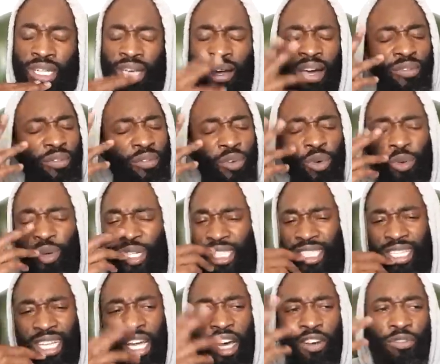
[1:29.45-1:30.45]
I've always
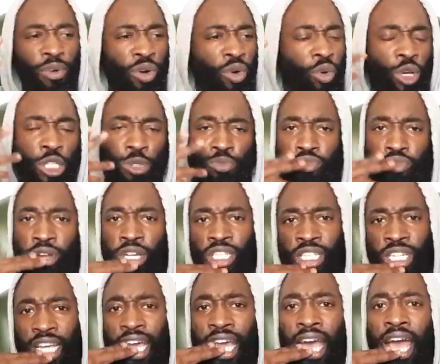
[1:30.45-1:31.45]
said it. I've always preached
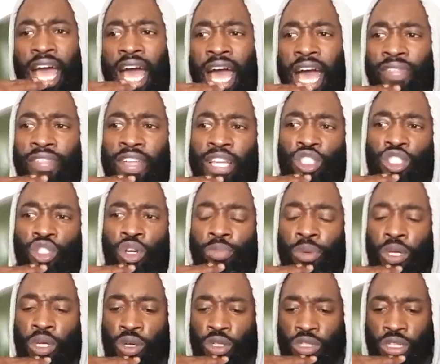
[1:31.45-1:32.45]
it. And that's not
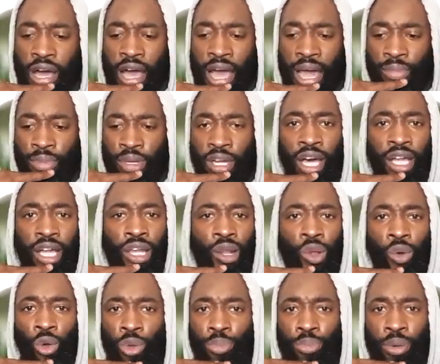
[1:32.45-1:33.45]
because I am an
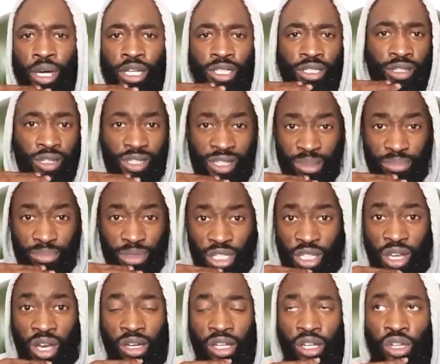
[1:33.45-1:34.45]
unloyal person, because I'm
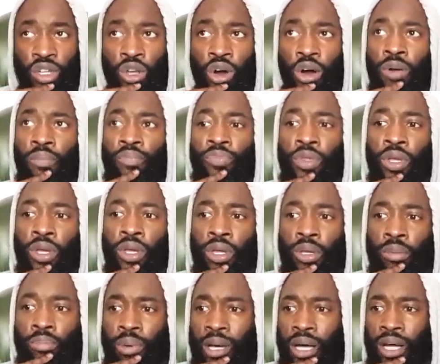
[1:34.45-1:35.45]
certainly not.
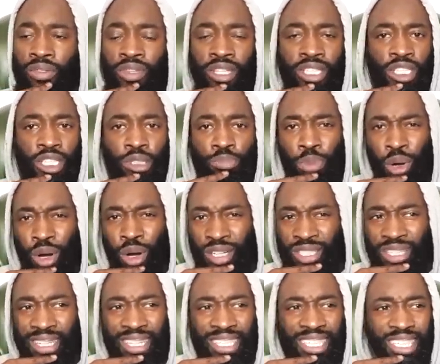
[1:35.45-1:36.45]
But this is
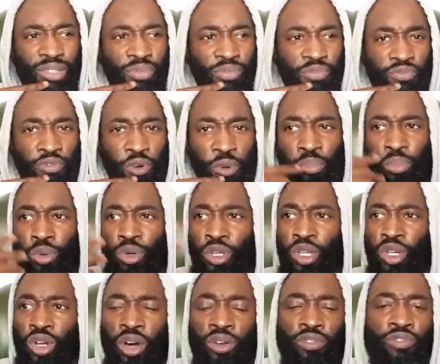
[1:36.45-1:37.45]
boxing. This isn't football. You're
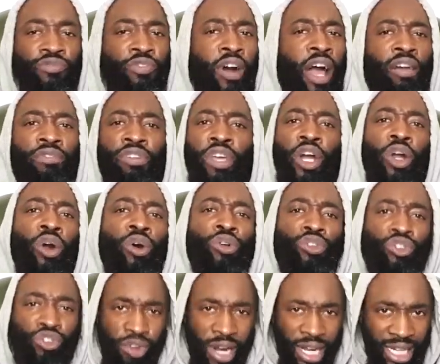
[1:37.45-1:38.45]
not on five-year
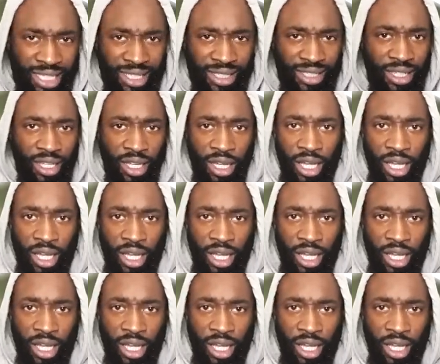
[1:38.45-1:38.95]
contracts.